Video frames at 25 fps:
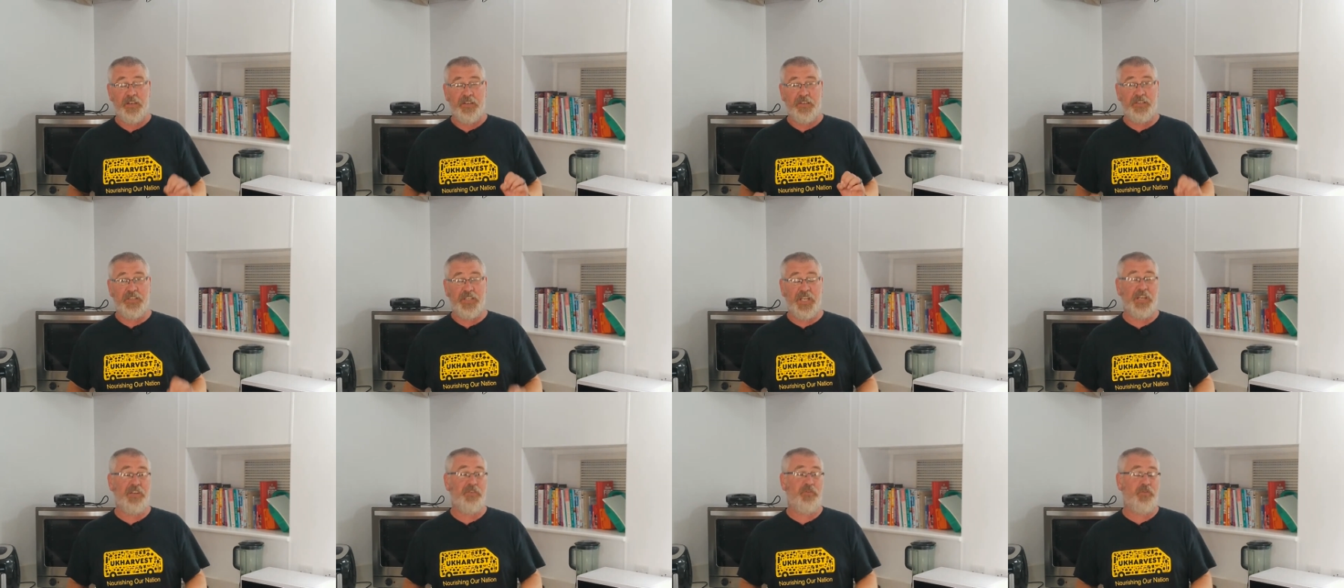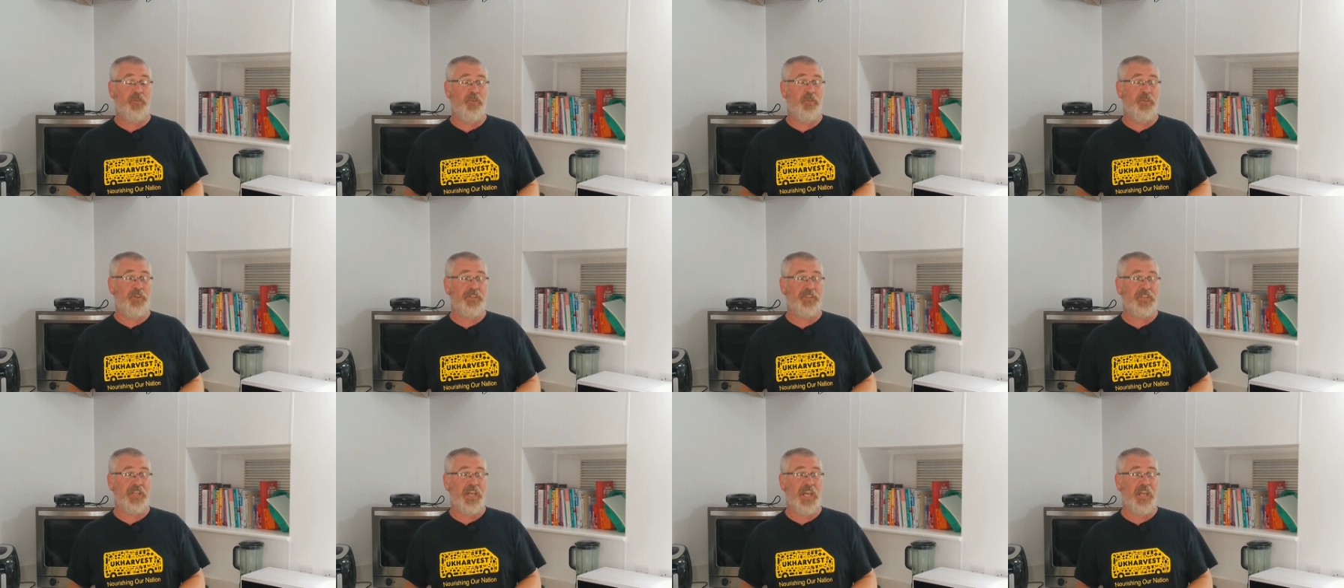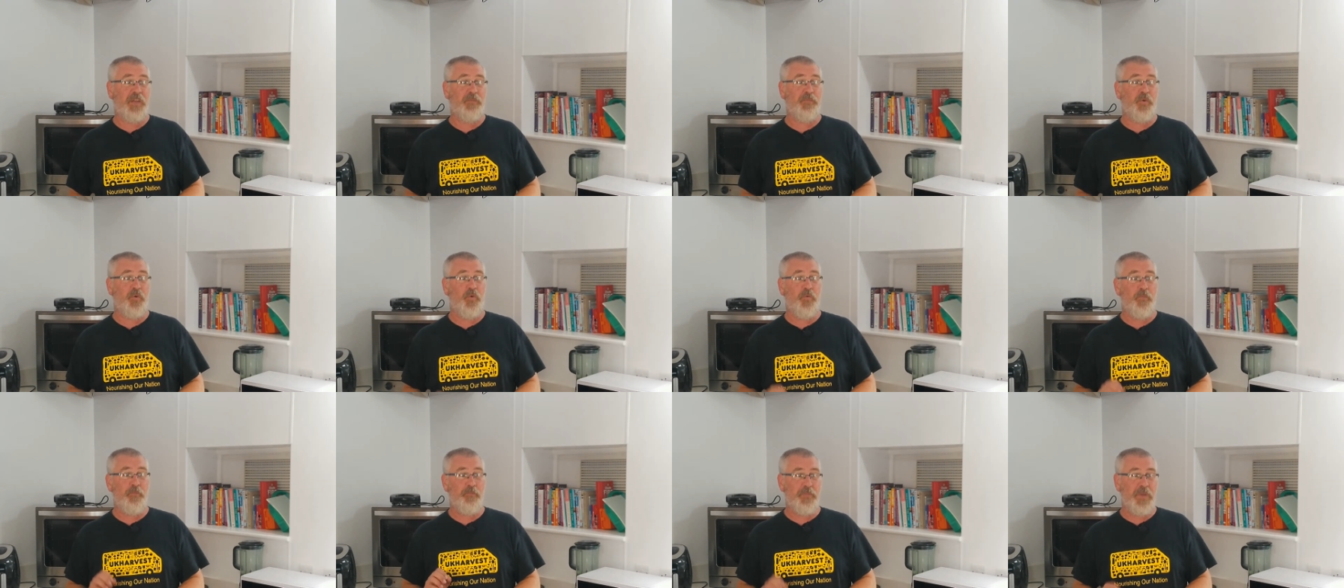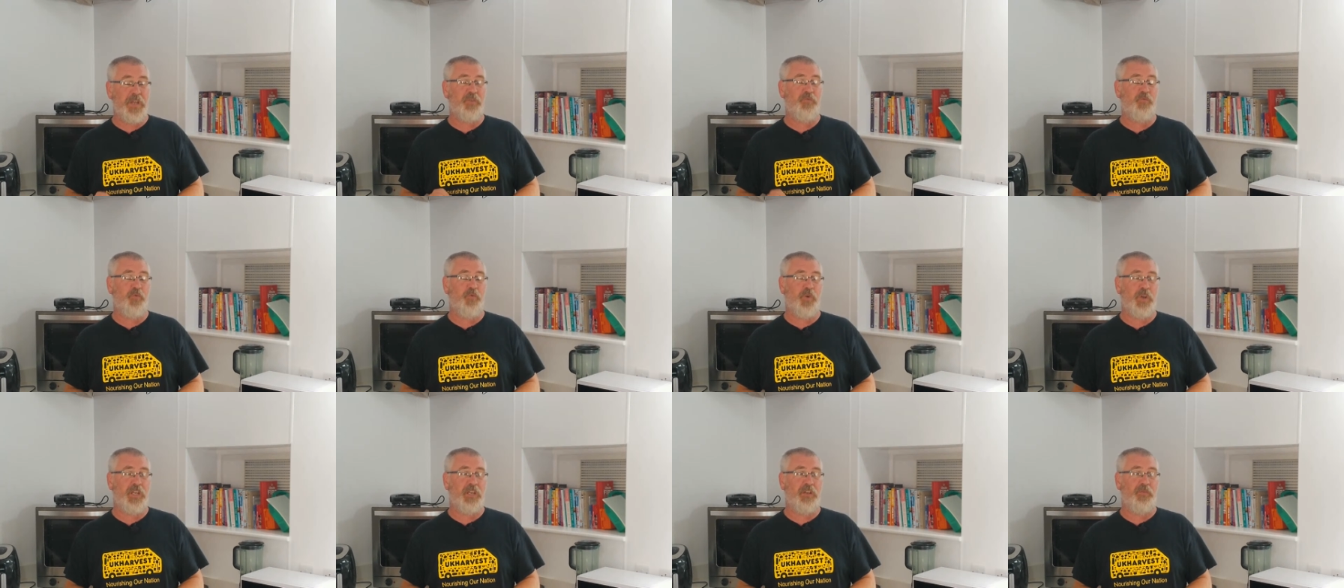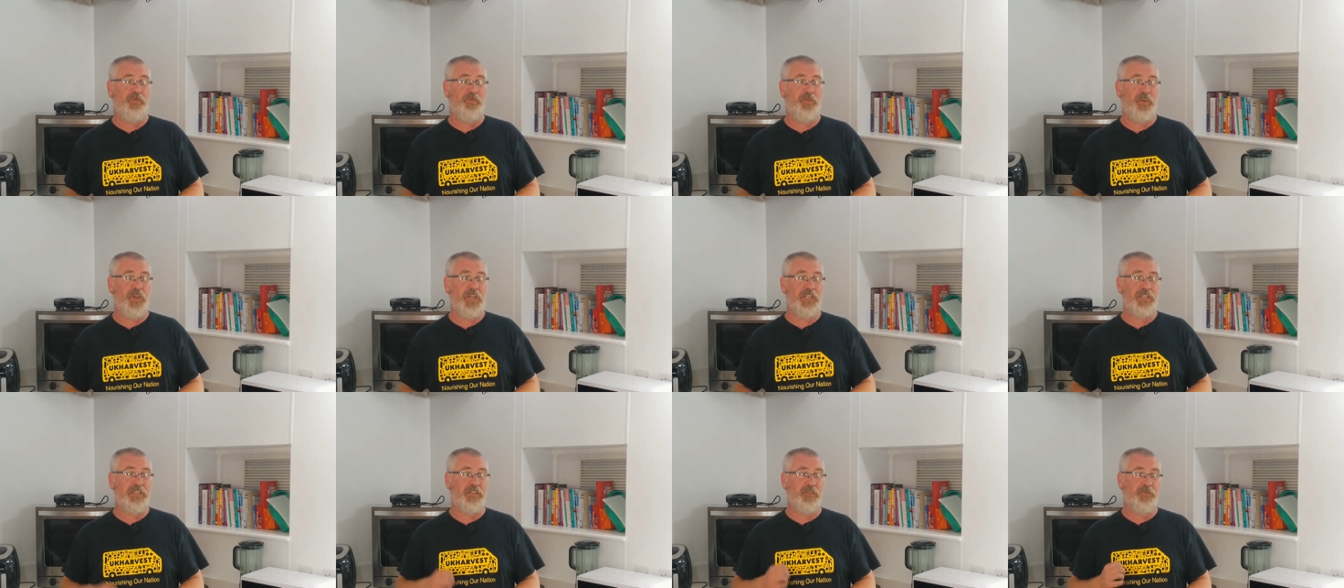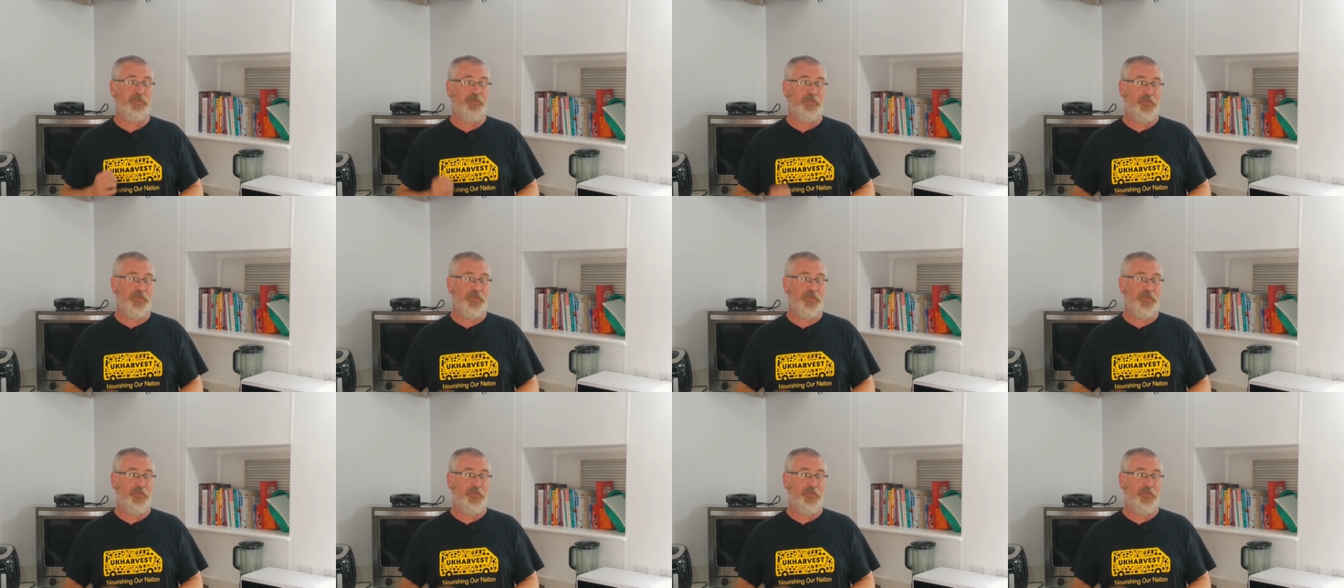Dinner on the table, midweek feast,